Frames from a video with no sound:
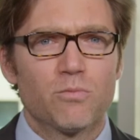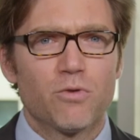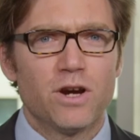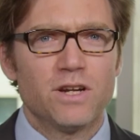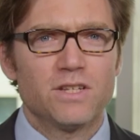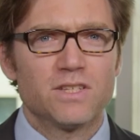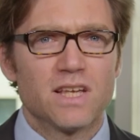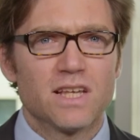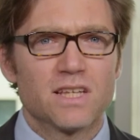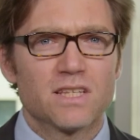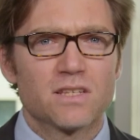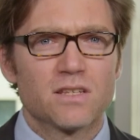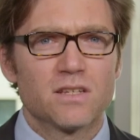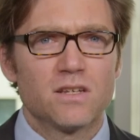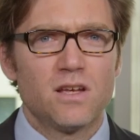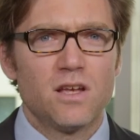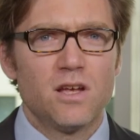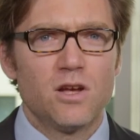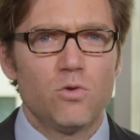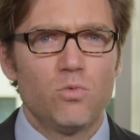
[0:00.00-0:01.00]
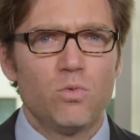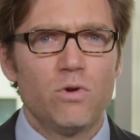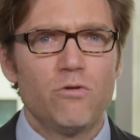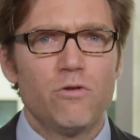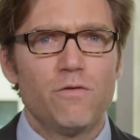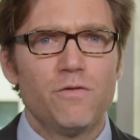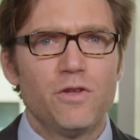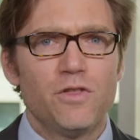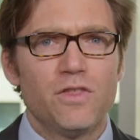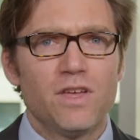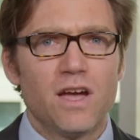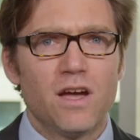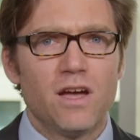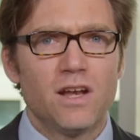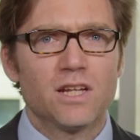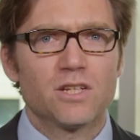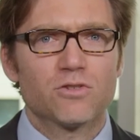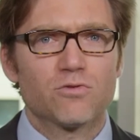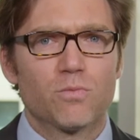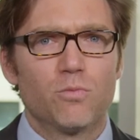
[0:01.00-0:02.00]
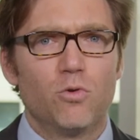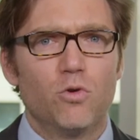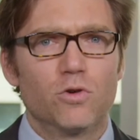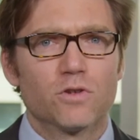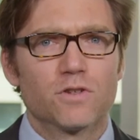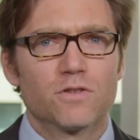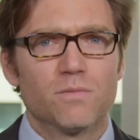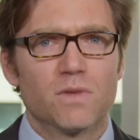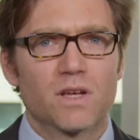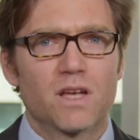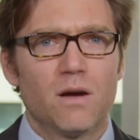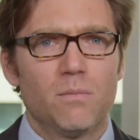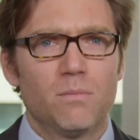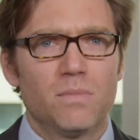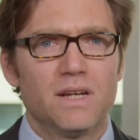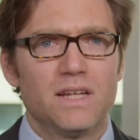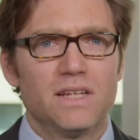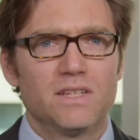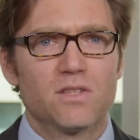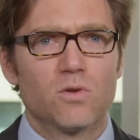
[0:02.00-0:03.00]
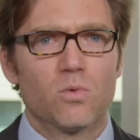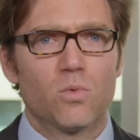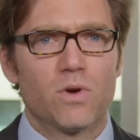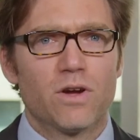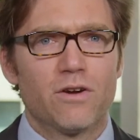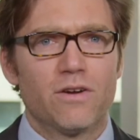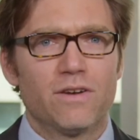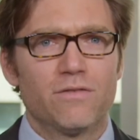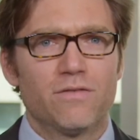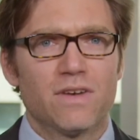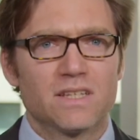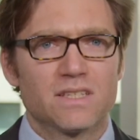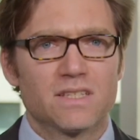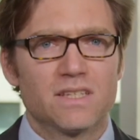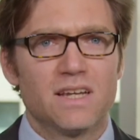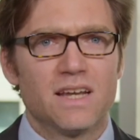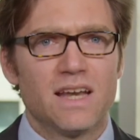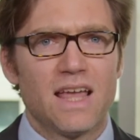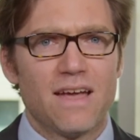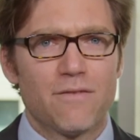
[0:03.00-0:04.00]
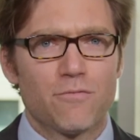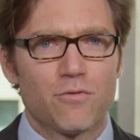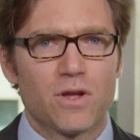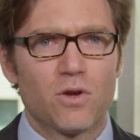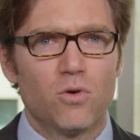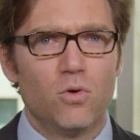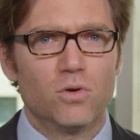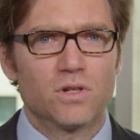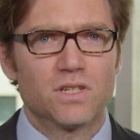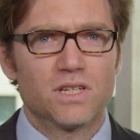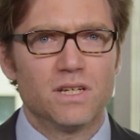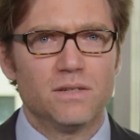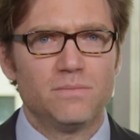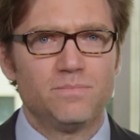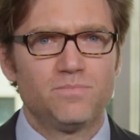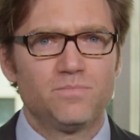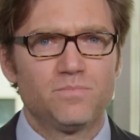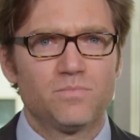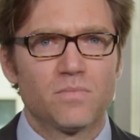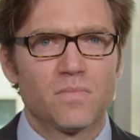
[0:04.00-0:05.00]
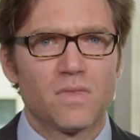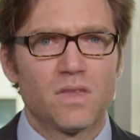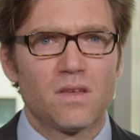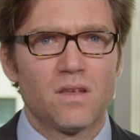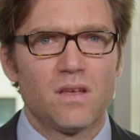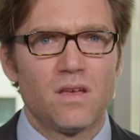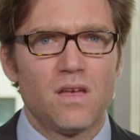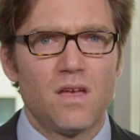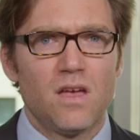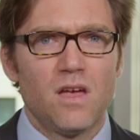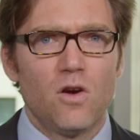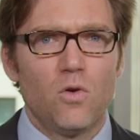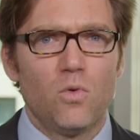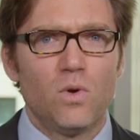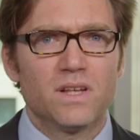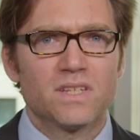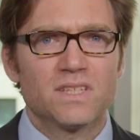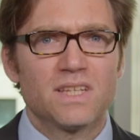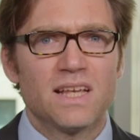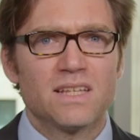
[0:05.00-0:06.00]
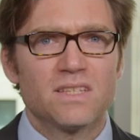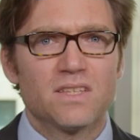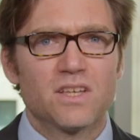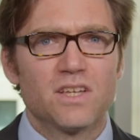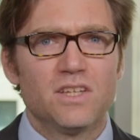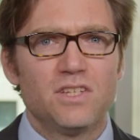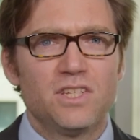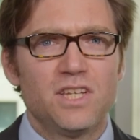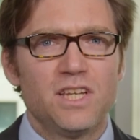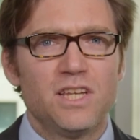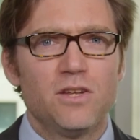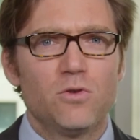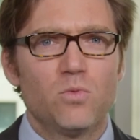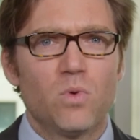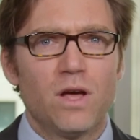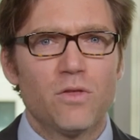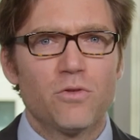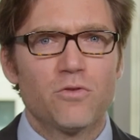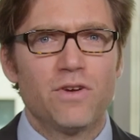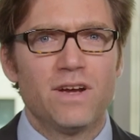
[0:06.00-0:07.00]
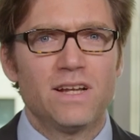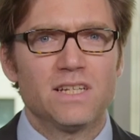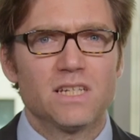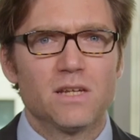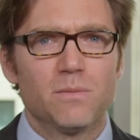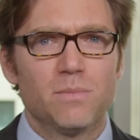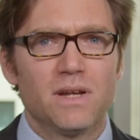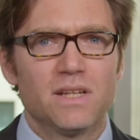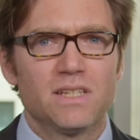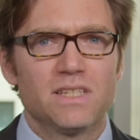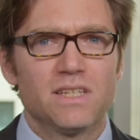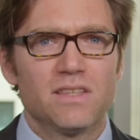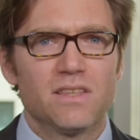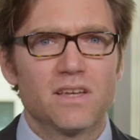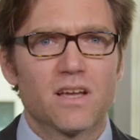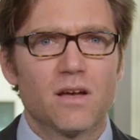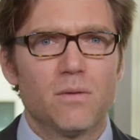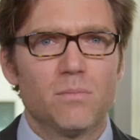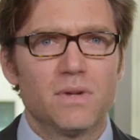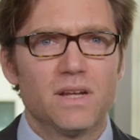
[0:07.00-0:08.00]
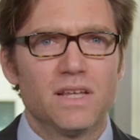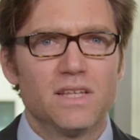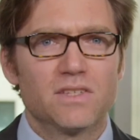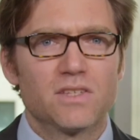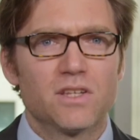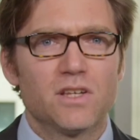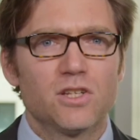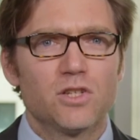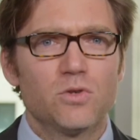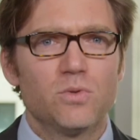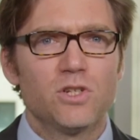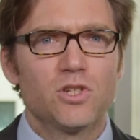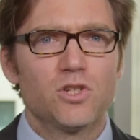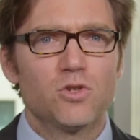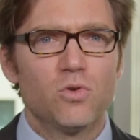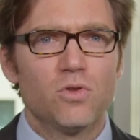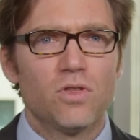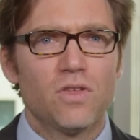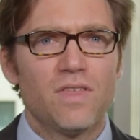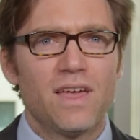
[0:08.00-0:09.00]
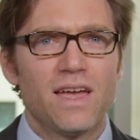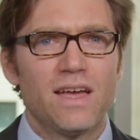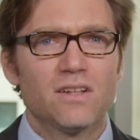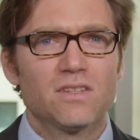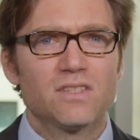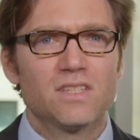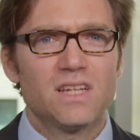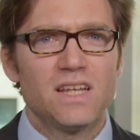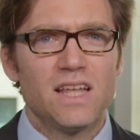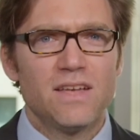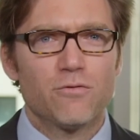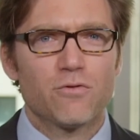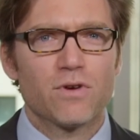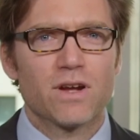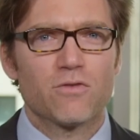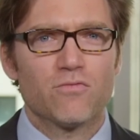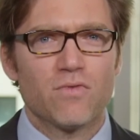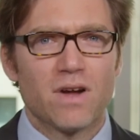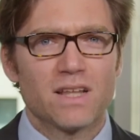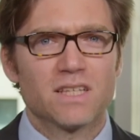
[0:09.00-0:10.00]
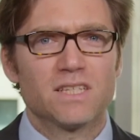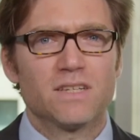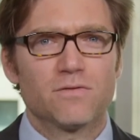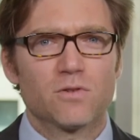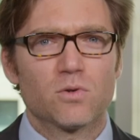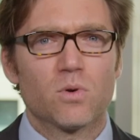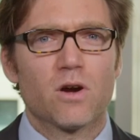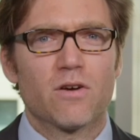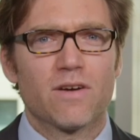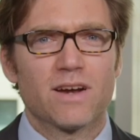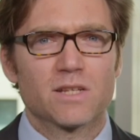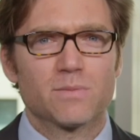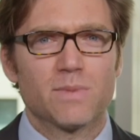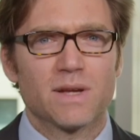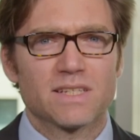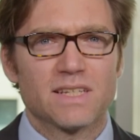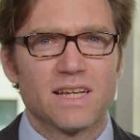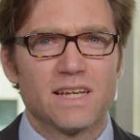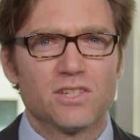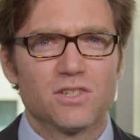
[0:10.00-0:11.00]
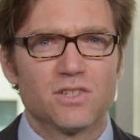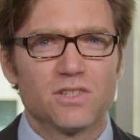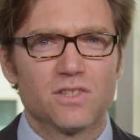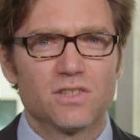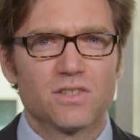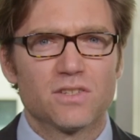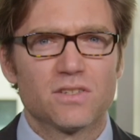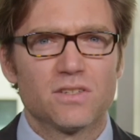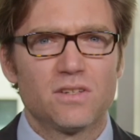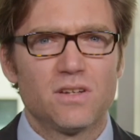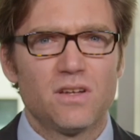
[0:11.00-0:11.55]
process, we review the earnings reports from the companies that we're invested in every quarter. We assess the continued wealth creating ability of the companies to ensure that they are delivering relative to our expectations.